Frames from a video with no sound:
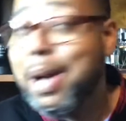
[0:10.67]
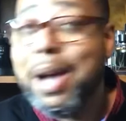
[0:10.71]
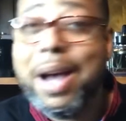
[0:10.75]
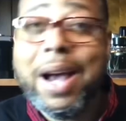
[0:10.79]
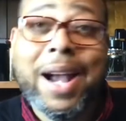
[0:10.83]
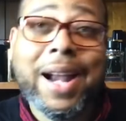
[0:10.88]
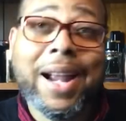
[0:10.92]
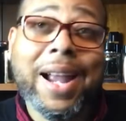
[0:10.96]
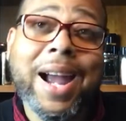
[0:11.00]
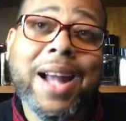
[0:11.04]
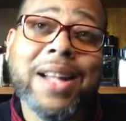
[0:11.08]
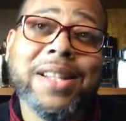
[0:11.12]
I
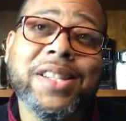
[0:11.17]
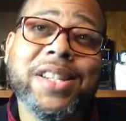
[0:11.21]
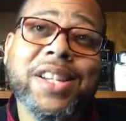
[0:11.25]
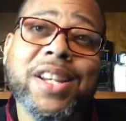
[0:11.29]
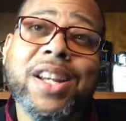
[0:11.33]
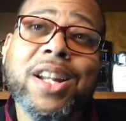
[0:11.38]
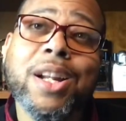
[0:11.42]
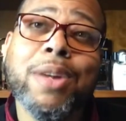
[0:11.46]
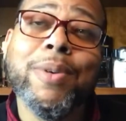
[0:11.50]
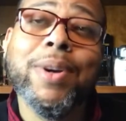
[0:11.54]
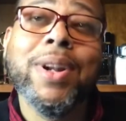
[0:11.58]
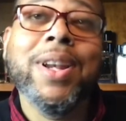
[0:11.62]
got
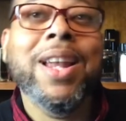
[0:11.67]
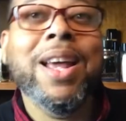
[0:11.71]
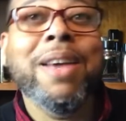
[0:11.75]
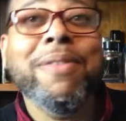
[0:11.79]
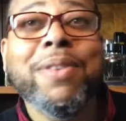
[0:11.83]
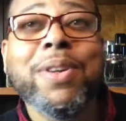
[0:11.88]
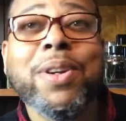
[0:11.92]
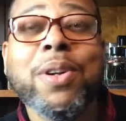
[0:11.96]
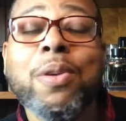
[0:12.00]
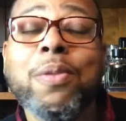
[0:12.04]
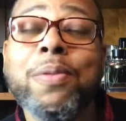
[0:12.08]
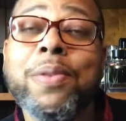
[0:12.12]
10 or
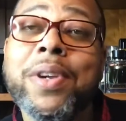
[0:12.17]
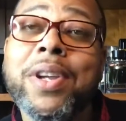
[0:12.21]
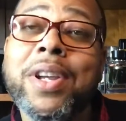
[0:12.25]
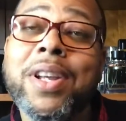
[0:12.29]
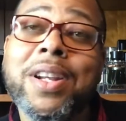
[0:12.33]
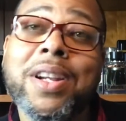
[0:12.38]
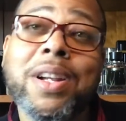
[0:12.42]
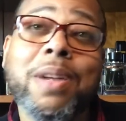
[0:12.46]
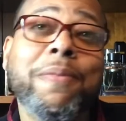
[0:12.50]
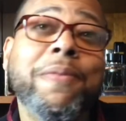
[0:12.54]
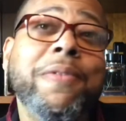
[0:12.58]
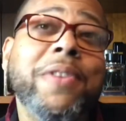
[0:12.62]
11 over here that
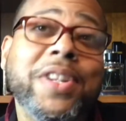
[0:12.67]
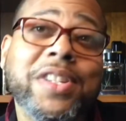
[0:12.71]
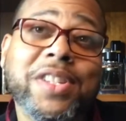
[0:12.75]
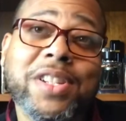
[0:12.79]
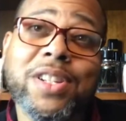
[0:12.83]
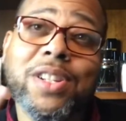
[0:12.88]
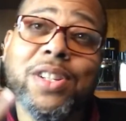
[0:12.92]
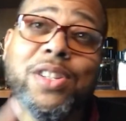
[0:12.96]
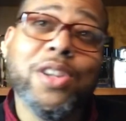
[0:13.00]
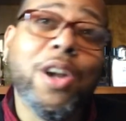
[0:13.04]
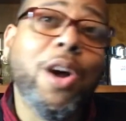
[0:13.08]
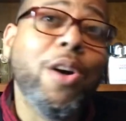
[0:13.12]
I'm fixing
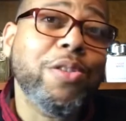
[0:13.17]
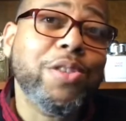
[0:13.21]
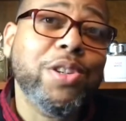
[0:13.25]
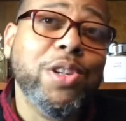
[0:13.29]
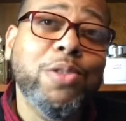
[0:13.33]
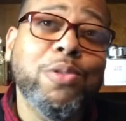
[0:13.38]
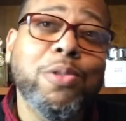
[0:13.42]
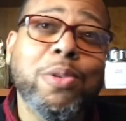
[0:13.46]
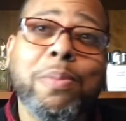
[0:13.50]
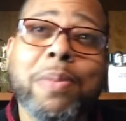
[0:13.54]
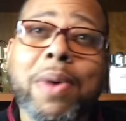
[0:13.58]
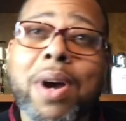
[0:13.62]
to talk to you
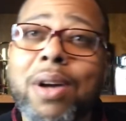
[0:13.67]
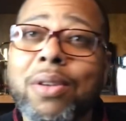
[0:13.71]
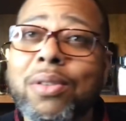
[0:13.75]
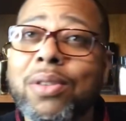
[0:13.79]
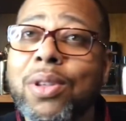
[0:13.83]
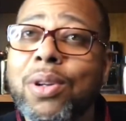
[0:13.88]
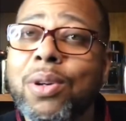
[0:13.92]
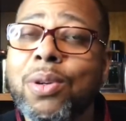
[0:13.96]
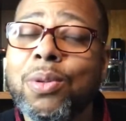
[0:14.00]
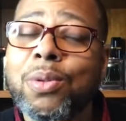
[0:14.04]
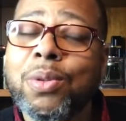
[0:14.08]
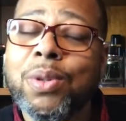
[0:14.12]
about
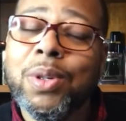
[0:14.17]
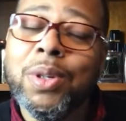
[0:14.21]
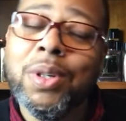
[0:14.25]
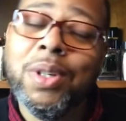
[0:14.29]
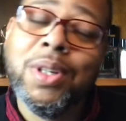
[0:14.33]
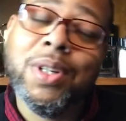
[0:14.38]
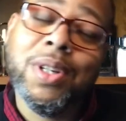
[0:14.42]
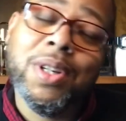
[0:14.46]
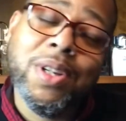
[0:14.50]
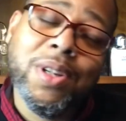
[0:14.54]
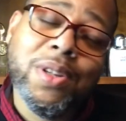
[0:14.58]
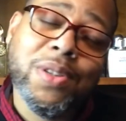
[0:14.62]
though.
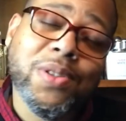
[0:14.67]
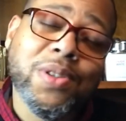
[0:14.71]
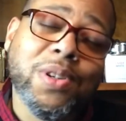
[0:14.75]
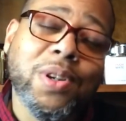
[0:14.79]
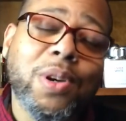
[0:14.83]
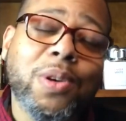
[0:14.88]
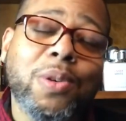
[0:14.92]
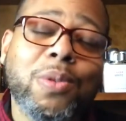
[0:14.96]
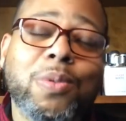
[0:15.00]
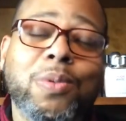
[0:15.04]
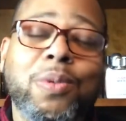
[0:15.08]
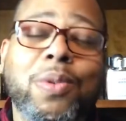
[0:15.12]

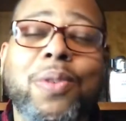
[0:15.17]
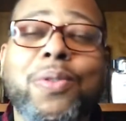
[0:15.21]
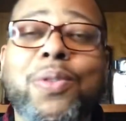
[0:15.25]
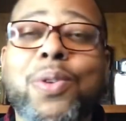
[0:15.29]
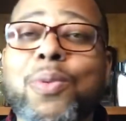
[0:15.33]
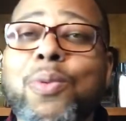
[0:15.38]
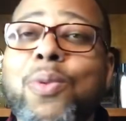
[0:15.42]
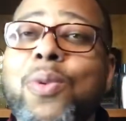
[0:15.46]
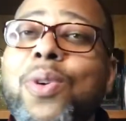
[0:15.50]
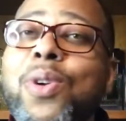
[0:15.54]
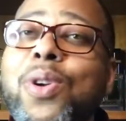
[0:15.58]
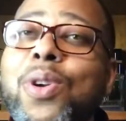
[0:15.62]
So, if you
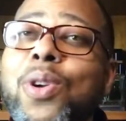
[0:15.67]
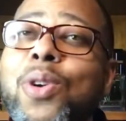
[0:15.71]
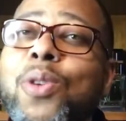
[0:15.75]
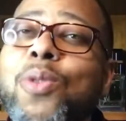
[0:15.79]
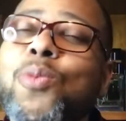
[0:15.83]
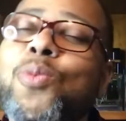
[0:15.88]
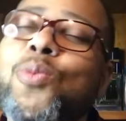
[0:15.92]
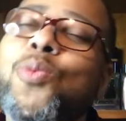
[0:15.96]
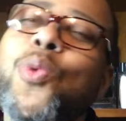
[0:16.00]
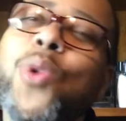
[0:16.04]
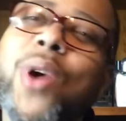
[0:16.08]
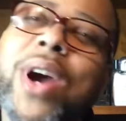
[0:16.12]
wanna
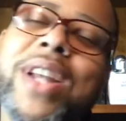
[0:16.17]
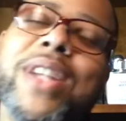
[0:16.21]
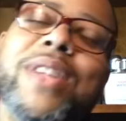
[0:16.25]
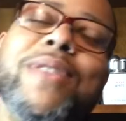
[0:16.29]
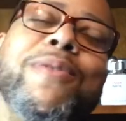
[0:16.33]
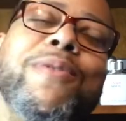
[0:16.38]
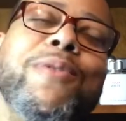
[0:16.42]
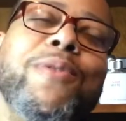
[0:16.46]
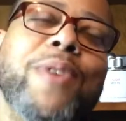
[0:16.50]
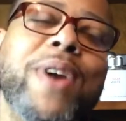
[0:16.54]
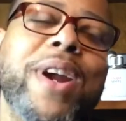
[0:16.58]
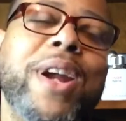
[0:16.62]
know what
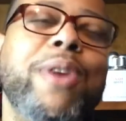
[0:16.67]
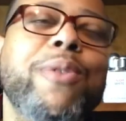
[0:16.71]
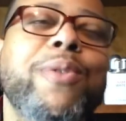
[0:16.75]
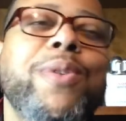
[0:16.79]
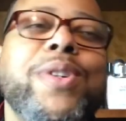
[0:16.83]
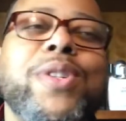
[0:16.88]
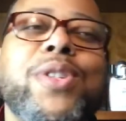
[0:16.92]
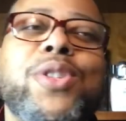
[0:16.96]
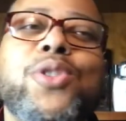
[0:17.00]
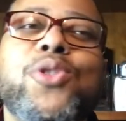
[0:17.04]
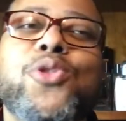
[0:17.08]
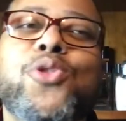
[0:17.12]

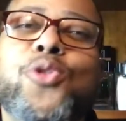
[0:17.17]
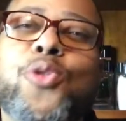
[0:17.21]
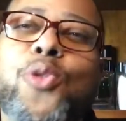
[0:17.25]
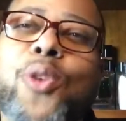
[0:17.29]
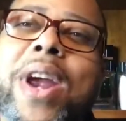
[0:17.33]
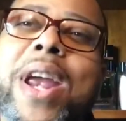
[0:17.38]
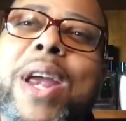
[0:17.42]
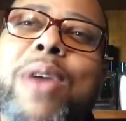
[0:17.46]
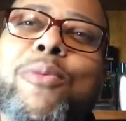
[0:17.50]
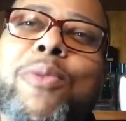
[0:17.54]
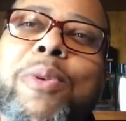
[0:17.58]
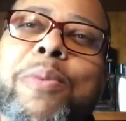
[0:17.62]
fragrance
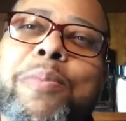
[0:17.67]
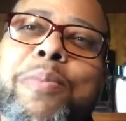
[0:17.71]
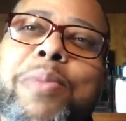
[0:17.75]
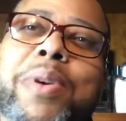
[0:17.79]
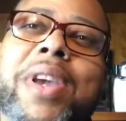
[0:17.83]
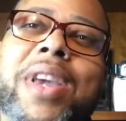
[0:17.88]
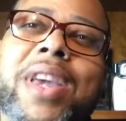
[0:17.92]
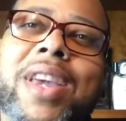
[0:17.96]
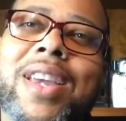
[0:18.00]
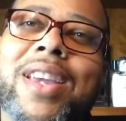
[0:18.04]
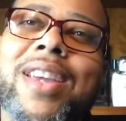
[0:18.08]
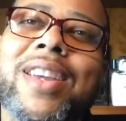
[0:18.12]
Trey would
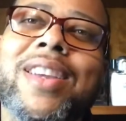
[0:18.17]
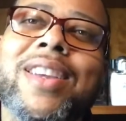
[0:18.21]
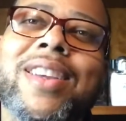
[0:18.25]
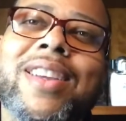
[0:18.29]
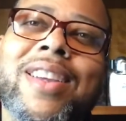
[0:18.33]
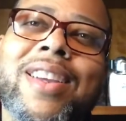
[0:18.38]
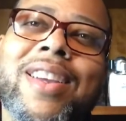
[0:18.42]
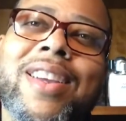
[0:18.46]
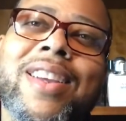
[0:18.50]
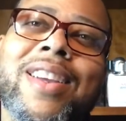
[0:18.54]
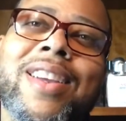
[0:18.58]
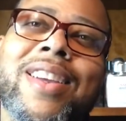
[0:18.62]
pick
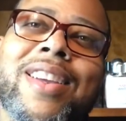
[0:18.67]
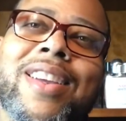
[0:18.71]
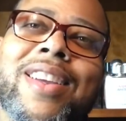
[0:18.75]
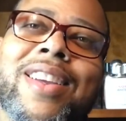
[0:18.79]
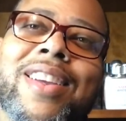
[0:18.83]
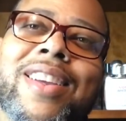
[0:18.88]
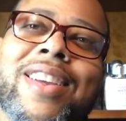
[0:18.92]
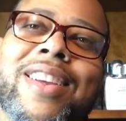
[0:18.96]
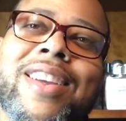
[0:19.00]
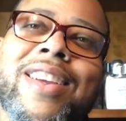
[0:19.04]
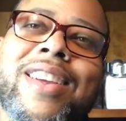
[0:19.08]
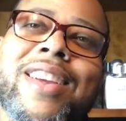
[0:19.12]

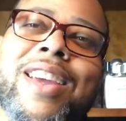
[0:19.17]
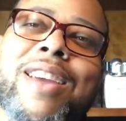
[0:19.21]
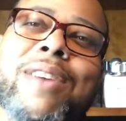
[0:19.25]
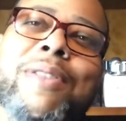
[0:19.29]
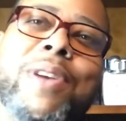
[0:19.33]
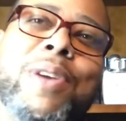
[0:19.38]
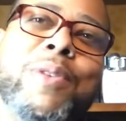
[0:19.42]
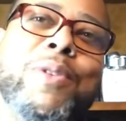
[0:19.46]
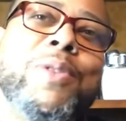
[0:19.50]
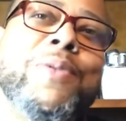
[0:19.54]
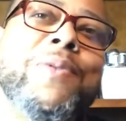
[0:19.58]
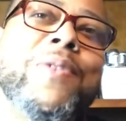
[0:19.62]
if
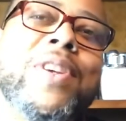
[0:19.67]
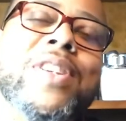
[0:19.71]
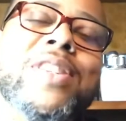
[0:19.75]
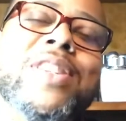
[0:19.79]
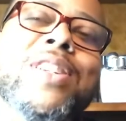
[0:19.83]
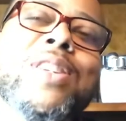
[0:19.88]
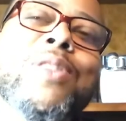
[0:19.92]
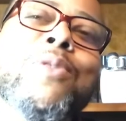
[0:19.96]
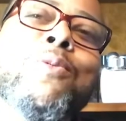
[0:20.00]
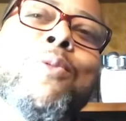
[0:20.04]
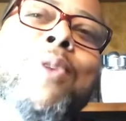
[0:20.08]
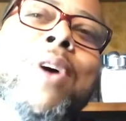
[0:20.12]
he was fixing
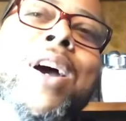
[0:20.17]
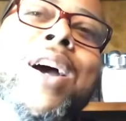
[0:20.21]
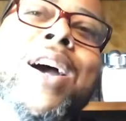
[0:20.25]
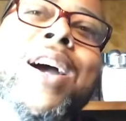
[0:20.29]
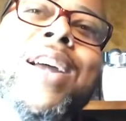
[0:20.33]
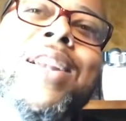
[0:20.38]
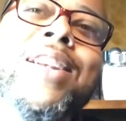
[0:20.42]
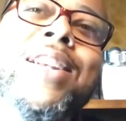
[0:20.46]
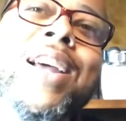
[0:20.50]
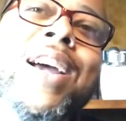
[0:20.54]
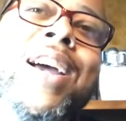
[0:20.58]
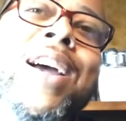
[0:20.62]
to
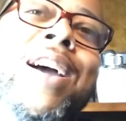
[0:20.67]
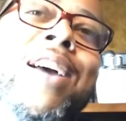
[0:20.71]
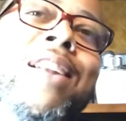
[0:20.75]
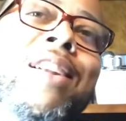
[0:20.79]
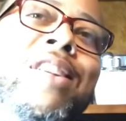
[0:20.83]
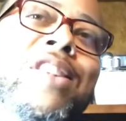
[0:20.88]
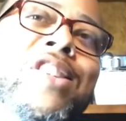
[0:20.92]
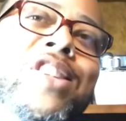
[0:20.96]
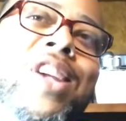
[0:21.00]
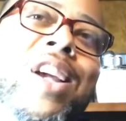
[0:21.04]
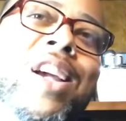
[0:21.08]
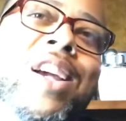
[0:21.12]
wine, dine,
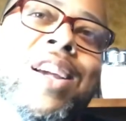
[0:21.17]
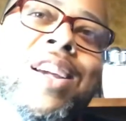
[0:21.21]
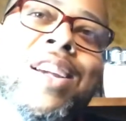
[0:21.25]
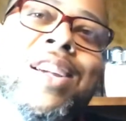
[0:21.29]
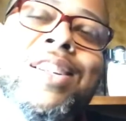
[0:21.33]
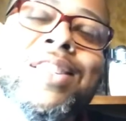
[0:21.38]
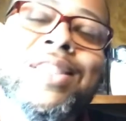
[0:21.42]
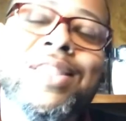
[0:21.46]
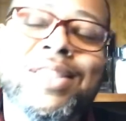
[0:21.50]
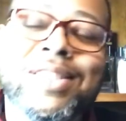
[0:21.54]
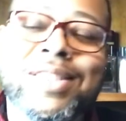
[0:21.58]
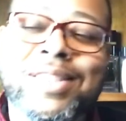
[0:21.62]
and shine,
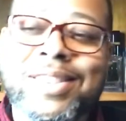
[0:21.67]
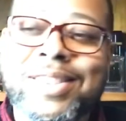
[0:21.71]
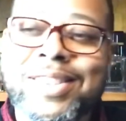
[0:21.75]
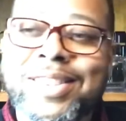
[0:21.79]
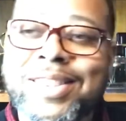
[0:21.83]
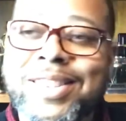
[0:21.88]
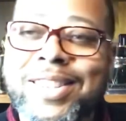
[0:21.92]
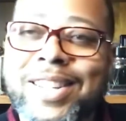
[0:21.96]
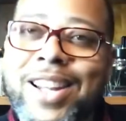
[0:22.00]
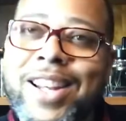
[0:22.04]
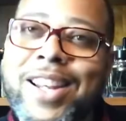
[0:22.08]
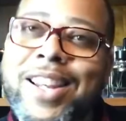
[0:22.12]

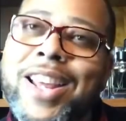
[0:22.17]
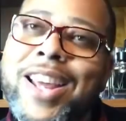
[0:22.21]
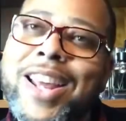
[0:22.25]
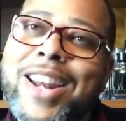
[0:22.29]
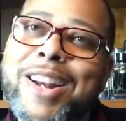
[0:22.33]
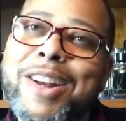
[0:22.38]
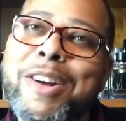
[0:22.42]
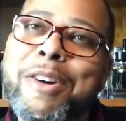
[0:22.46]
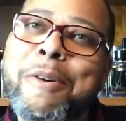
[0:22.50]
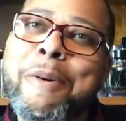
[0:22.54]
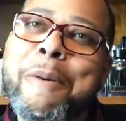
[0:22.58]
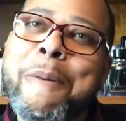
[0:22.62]
and later
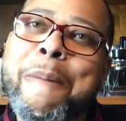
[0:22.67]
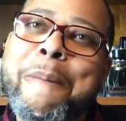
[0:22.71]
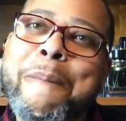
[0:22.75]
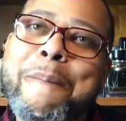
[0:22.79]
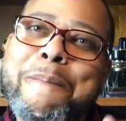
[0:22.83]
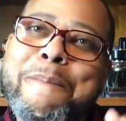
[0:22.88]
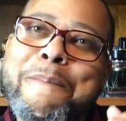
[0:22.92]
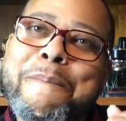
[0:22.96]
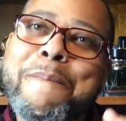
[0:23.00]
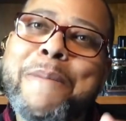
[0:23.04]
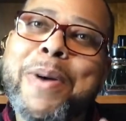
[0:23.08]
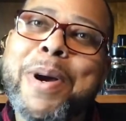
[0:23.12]
on,
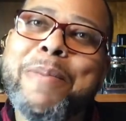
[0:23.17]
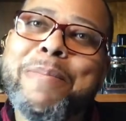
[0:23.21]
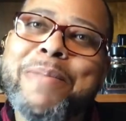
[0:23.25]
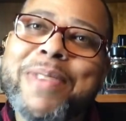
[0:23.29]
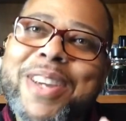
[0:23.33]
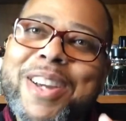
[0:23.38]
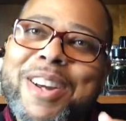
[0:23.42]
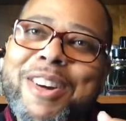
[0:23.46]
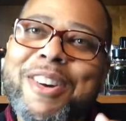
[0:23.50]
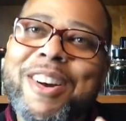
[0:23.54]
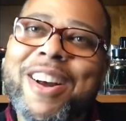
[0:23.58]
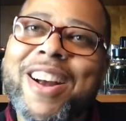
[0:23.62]
bump
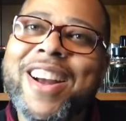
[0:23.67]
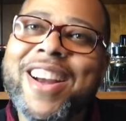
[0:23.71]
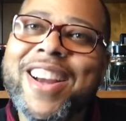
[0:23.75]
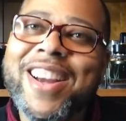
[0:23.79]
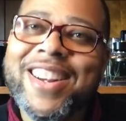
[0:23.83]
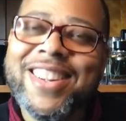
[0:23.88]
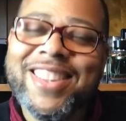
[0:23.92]
and grind.